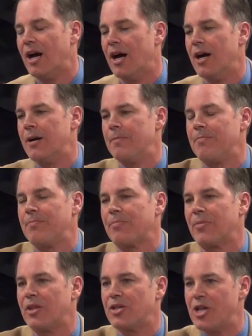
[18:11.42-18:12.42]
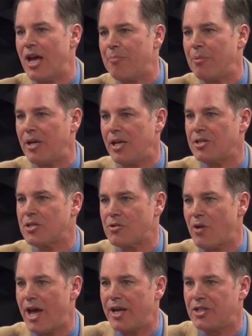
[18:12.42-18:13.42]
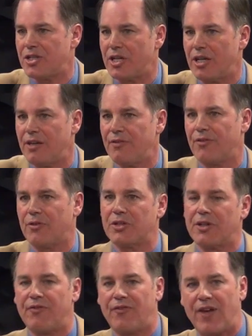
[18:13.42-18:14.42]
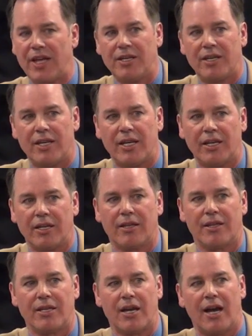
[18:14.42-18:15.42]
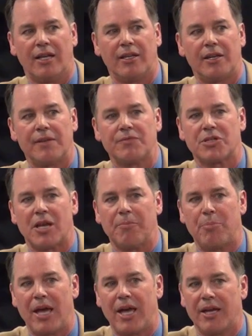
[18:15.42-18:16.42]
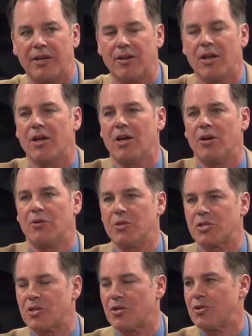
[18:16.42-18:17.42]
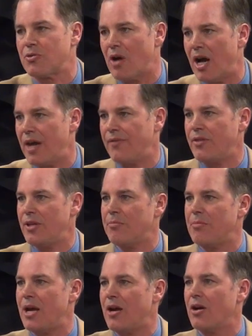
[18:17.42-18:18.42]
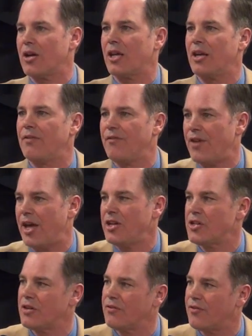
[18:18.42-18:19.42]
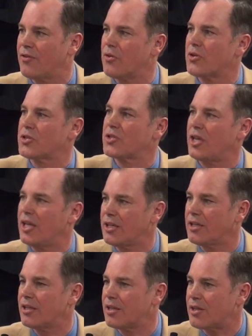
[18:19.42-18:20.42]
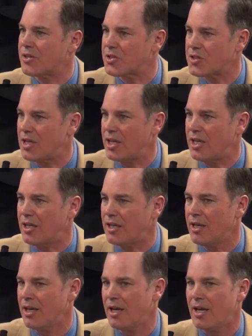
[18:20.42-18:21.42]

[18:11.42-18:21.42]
The Japanese strategy for defending the island of Saipan was to drive the American invasion force into the sea.